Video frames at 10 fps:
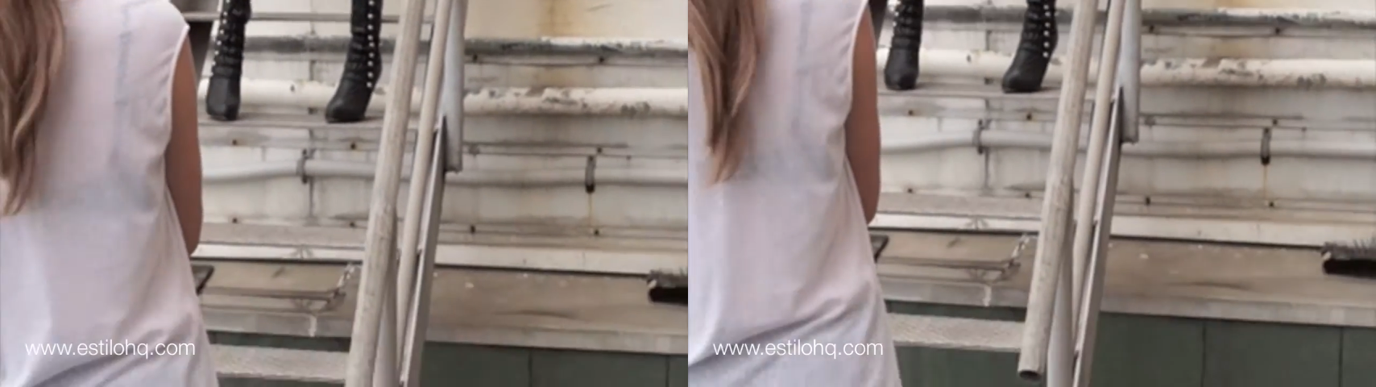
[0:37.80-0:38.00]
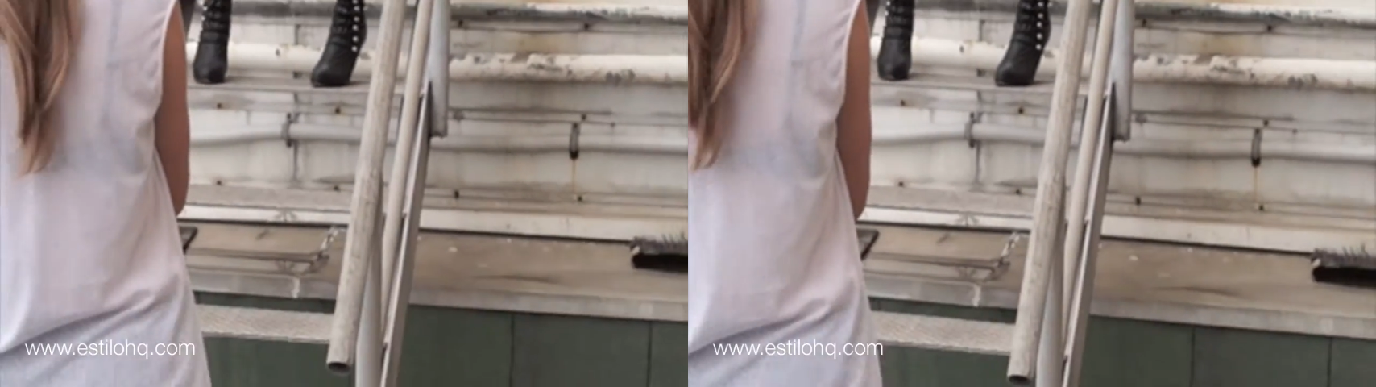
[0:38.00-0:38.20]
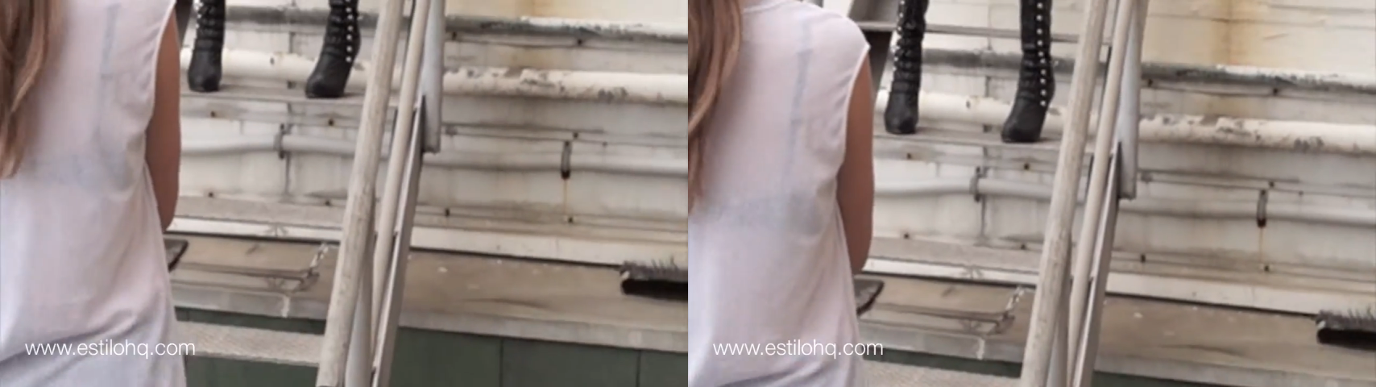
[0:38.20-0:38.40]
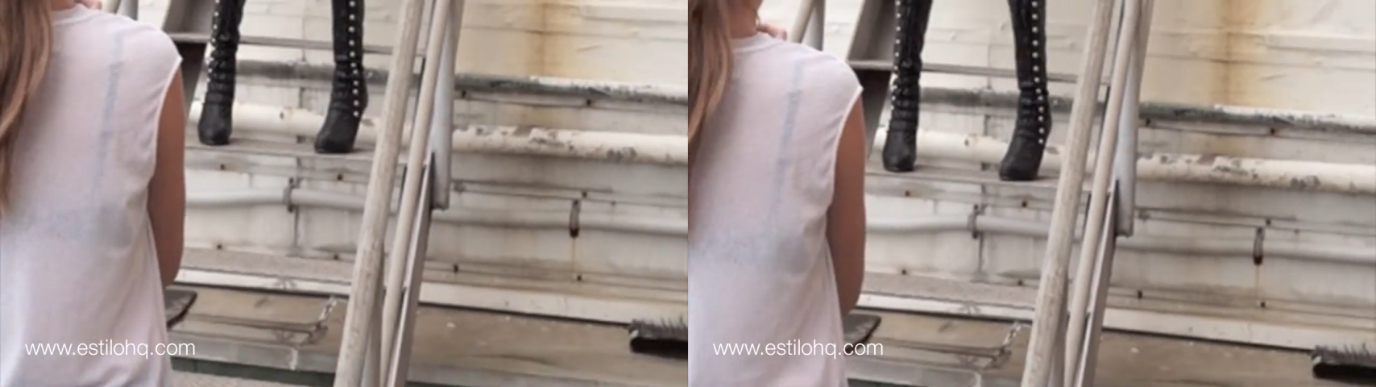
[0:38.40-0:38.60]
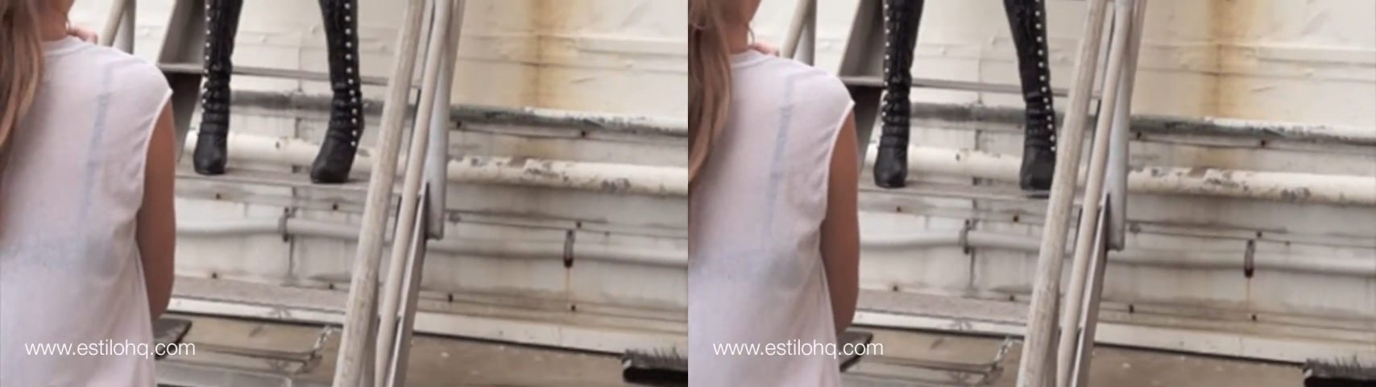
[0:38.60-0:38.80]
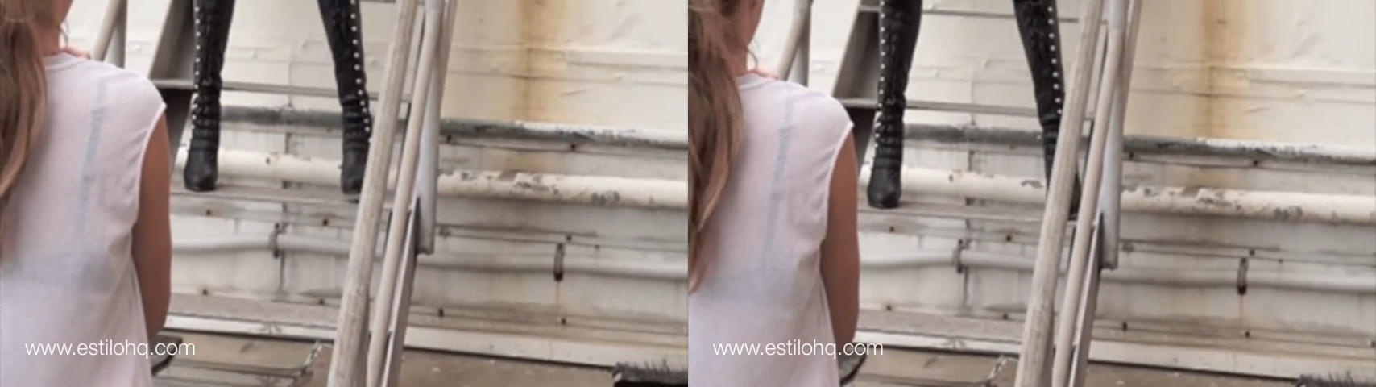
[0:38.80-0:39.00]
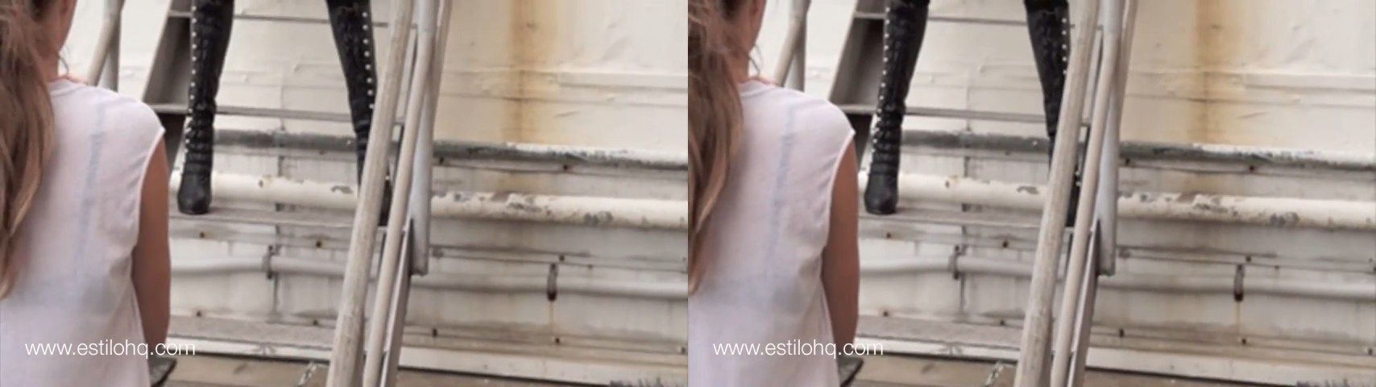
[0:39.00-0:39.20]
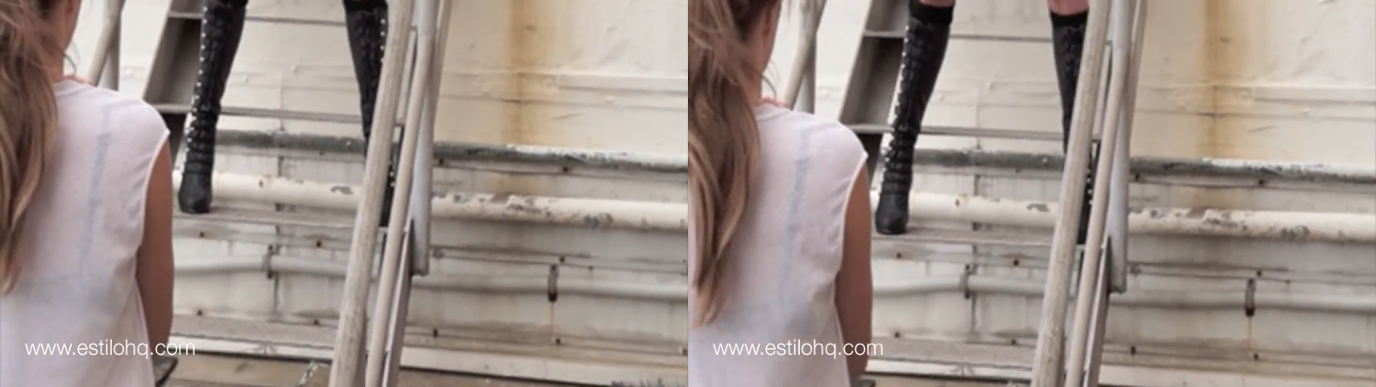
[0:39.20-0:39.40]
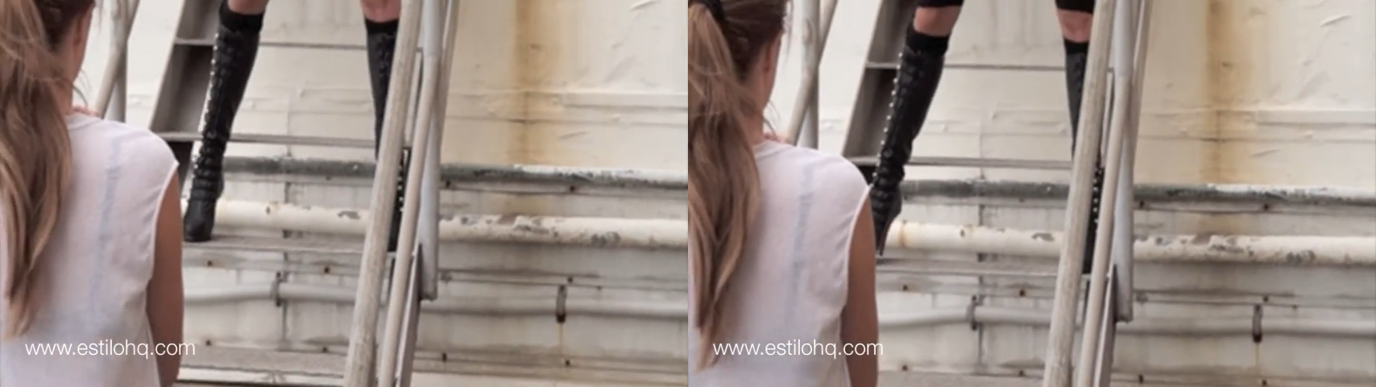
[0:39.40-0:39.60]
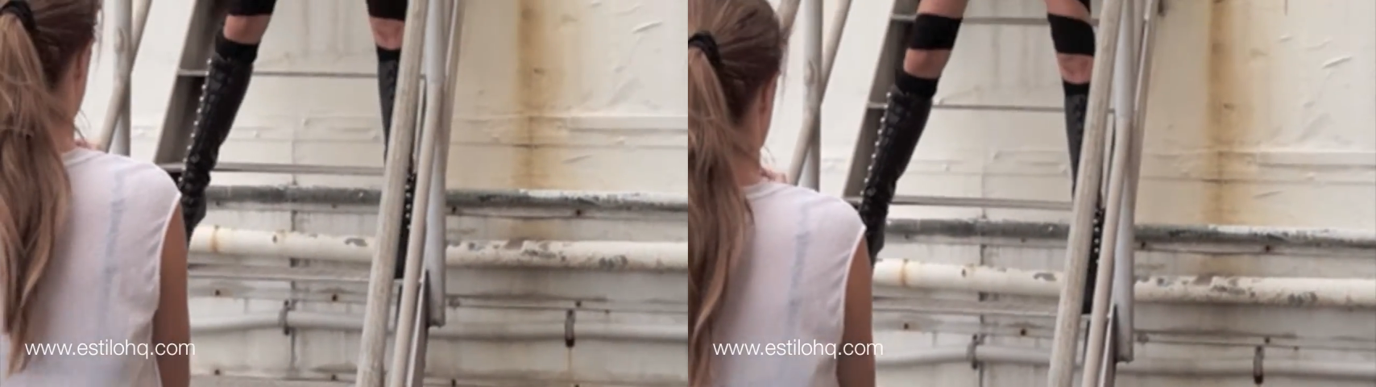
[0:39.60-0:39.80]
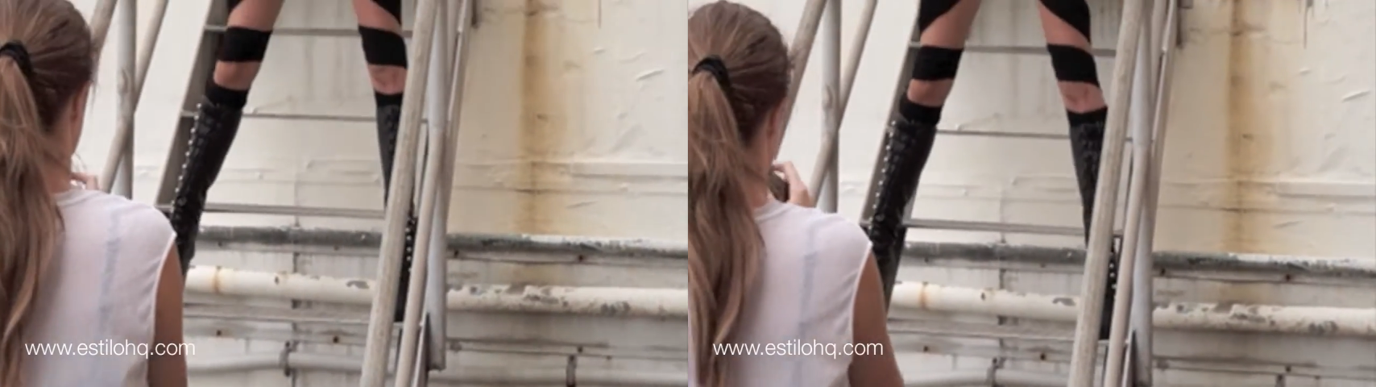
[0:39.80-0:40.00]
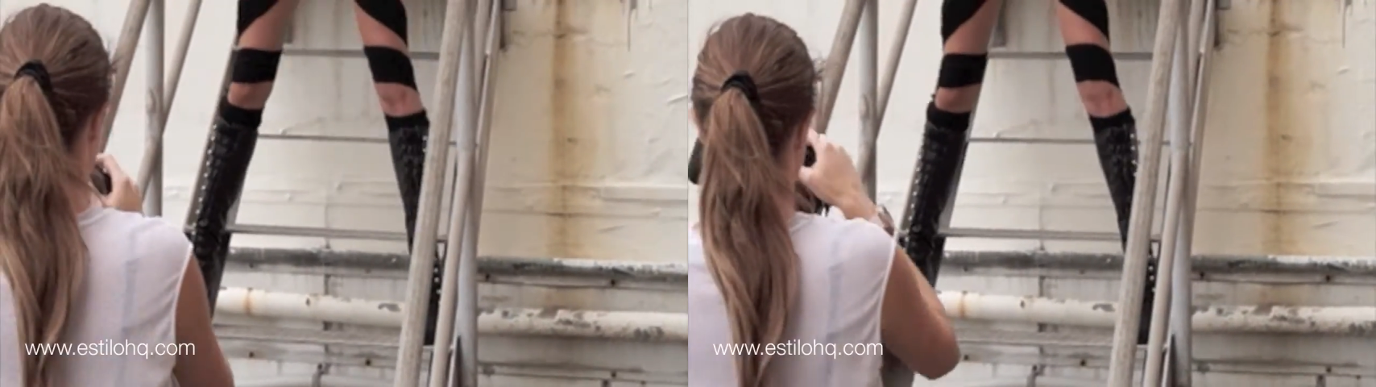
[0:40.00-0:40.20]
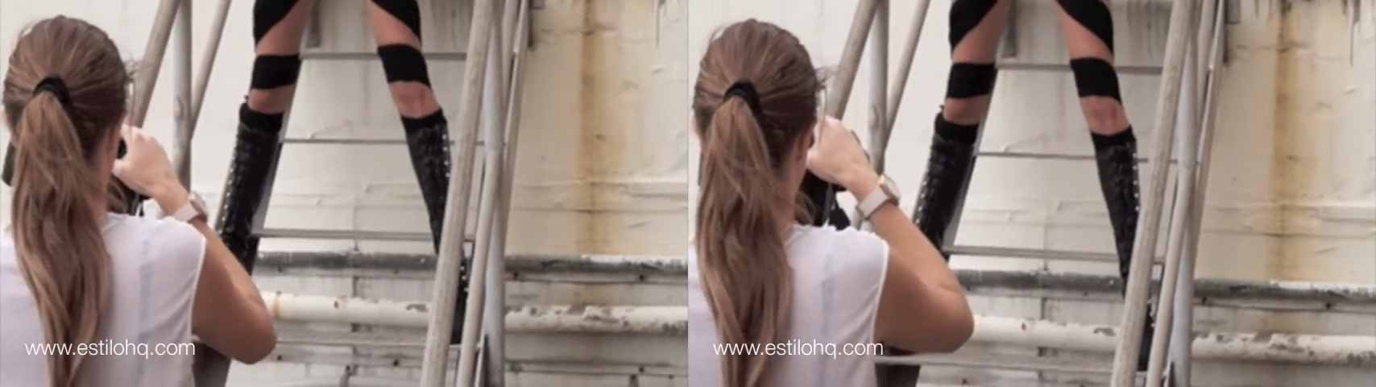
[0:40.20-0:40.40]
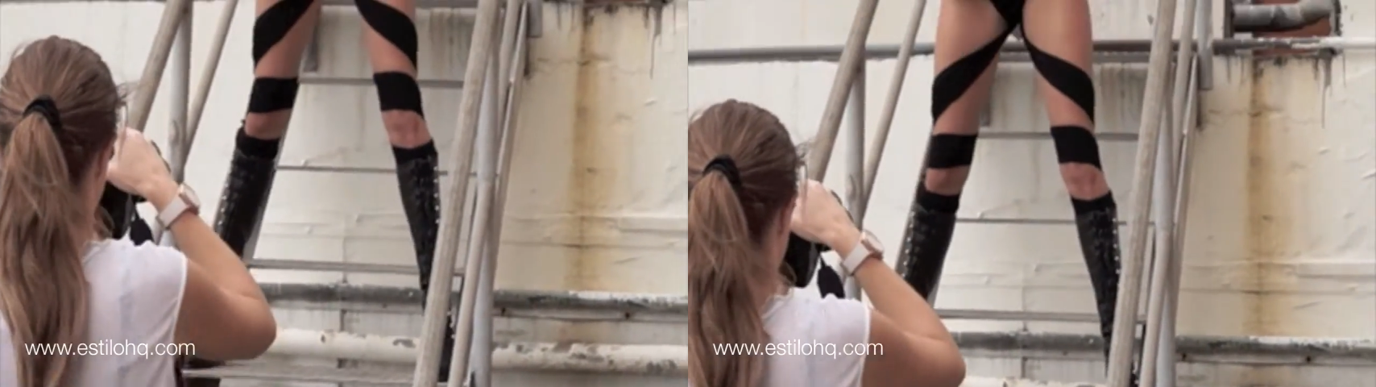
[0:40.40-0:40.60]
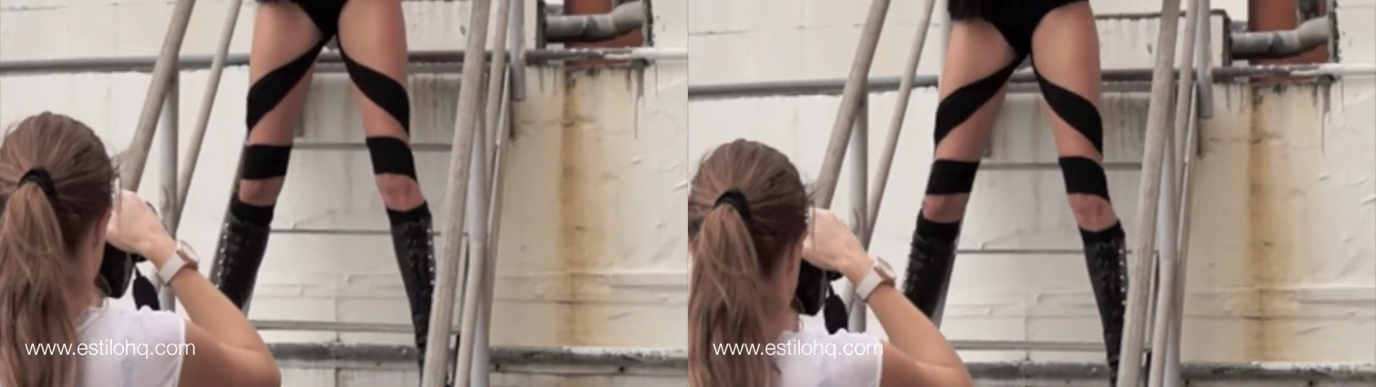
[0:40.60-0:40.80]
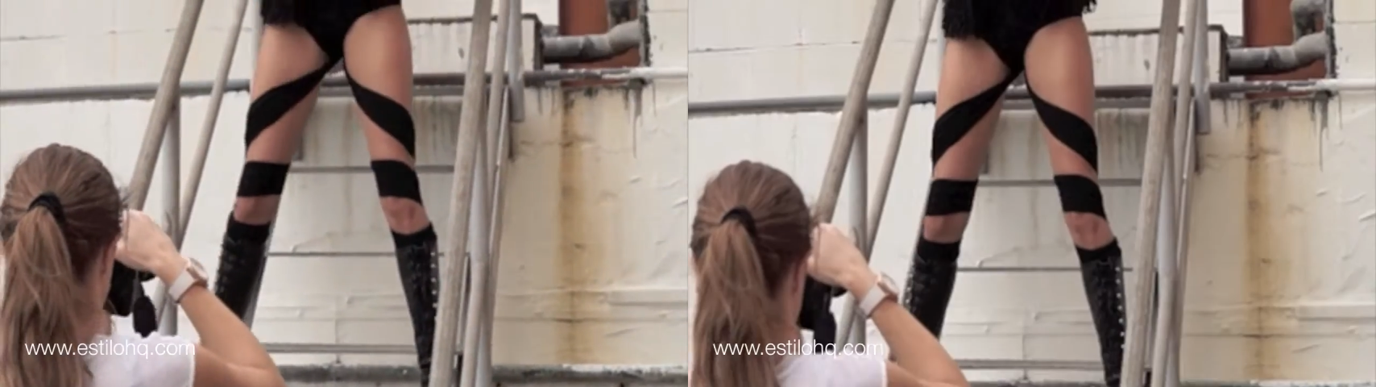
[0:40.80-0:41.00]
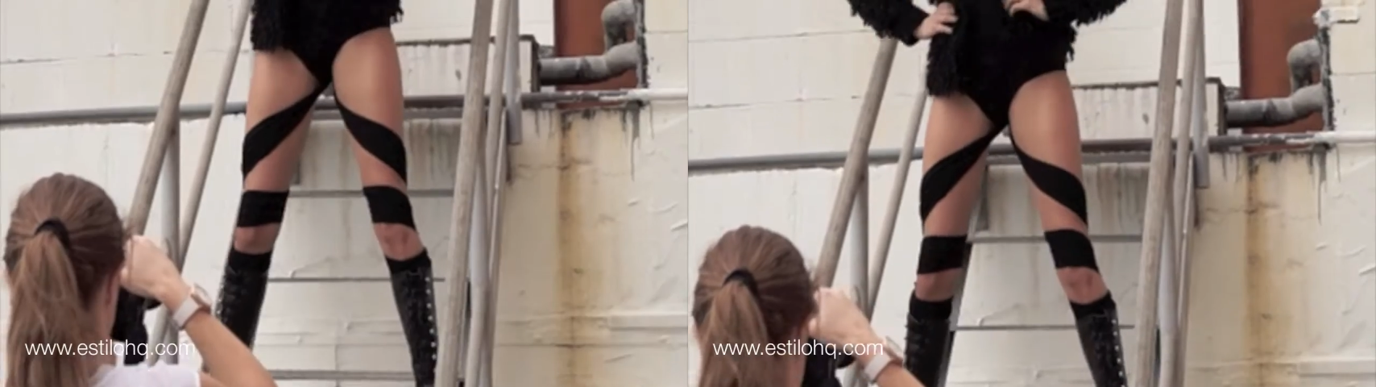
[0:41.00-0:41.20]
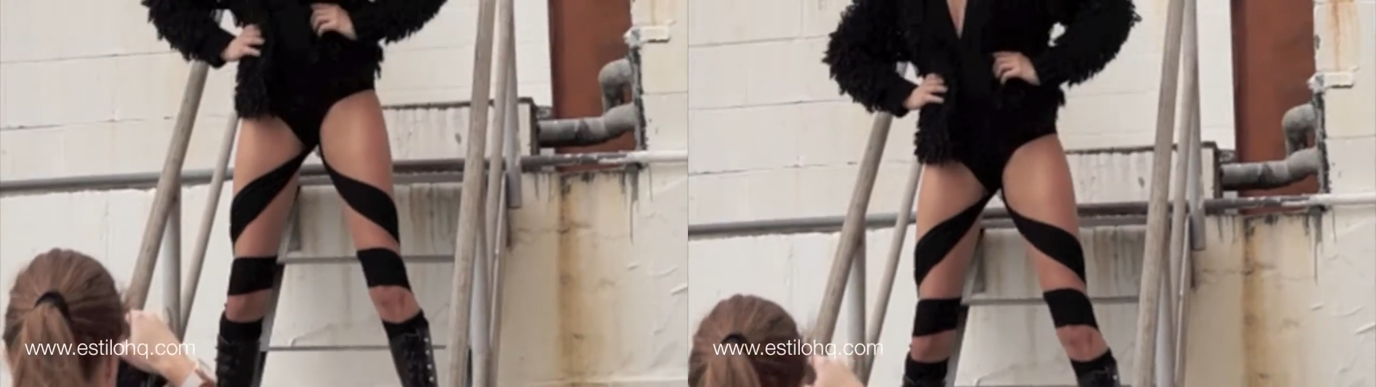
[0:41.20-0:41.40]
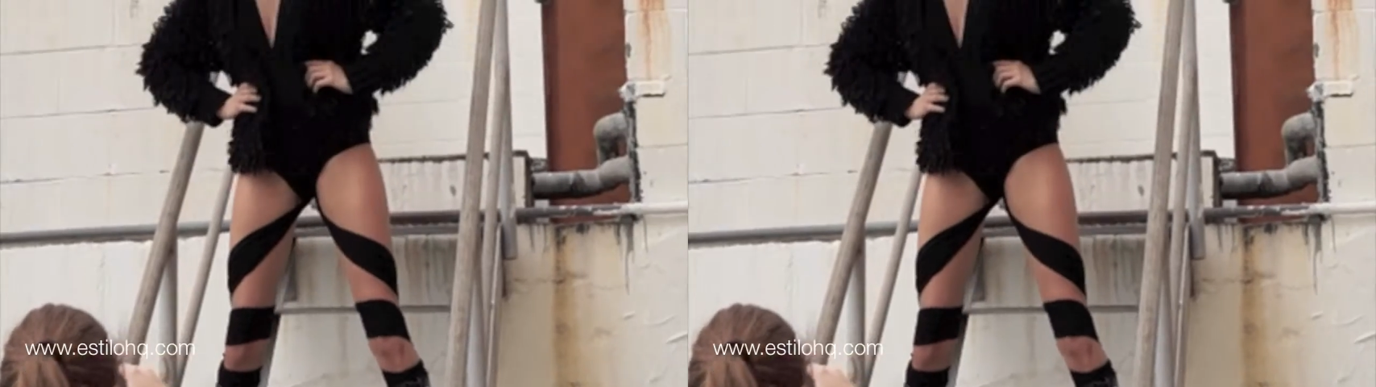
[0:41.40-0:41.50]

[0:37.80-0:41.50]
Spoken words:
Nobody's mouth can be seen.